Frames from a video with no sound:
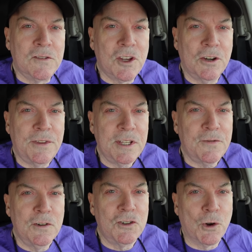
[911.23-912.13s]
So thanks
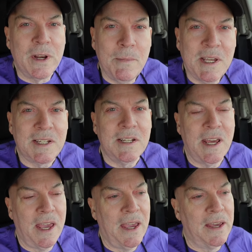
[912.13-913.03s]
for joining me
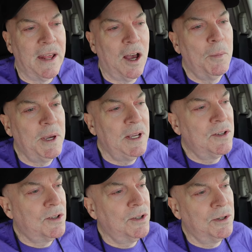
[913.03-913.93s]
today and
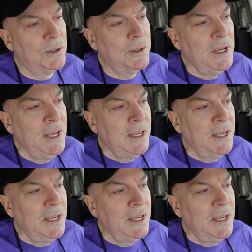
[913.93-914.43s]
helping to